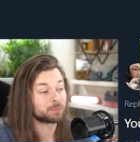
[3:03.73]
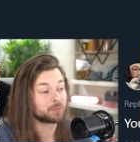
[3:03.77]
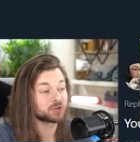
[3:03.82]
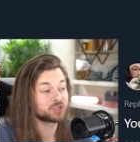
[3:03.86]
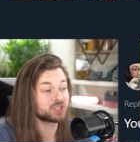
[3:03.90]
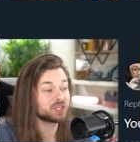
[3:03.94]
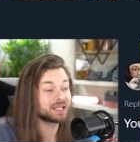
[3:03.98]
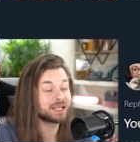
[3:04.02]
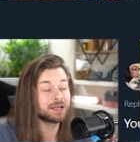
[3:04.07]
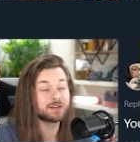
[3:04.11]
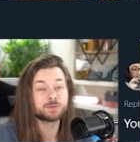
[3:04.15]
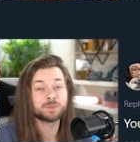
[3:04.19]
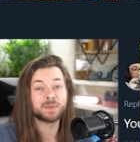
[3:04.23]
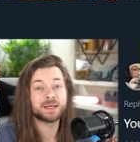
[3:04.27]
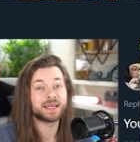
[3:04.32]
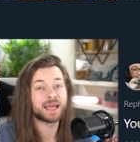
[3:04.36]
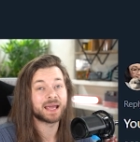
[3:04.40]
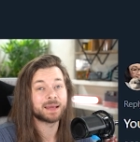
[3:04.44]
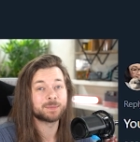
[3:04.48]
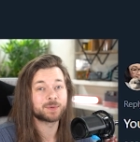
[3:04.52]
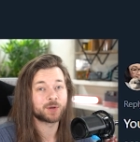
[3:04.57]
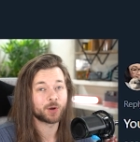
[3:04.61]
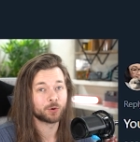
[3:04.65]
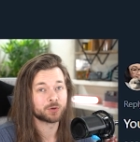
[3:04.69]
but she gives me
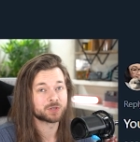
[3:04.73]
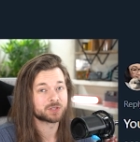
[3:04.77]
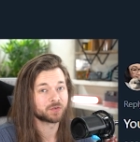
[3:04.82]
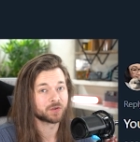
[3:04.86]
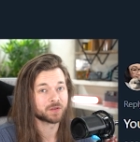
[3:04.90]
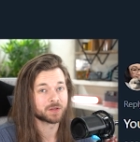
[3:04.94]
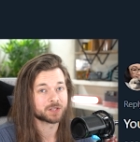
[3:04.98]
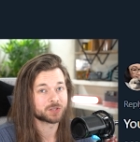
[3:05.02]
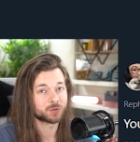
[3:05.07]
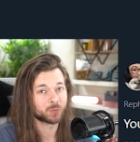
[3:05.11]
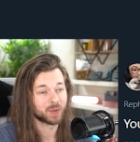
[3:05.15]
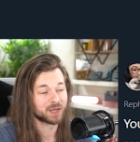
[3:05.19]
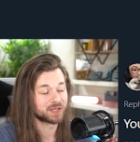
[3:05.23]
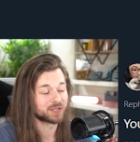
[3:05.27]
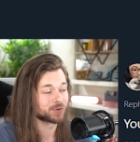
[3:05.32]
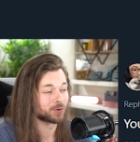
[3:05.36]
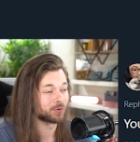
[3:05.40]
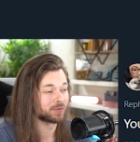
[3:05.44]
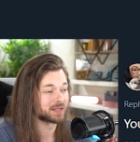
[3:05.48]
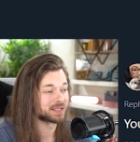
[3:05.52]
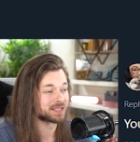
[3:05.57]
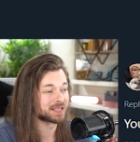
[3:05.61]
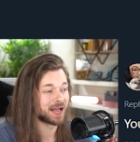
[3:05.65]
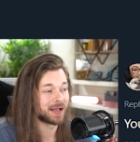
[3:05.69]
game codes for the Switch all
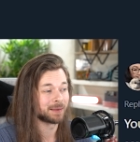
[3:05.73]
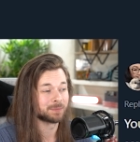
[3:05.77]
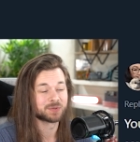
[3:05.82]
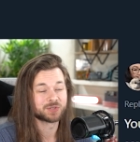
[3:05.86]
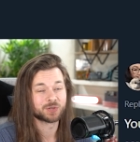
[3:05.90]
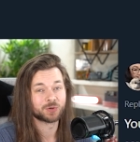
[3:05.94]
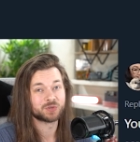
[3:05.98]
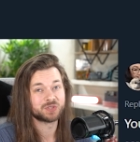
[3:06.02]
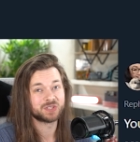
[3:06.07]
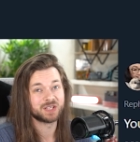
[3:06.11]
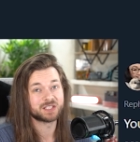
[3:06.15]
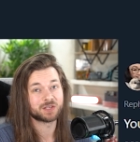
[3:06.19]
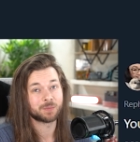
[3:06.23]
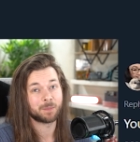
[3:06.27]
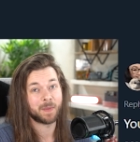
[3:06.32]
the time, so she's a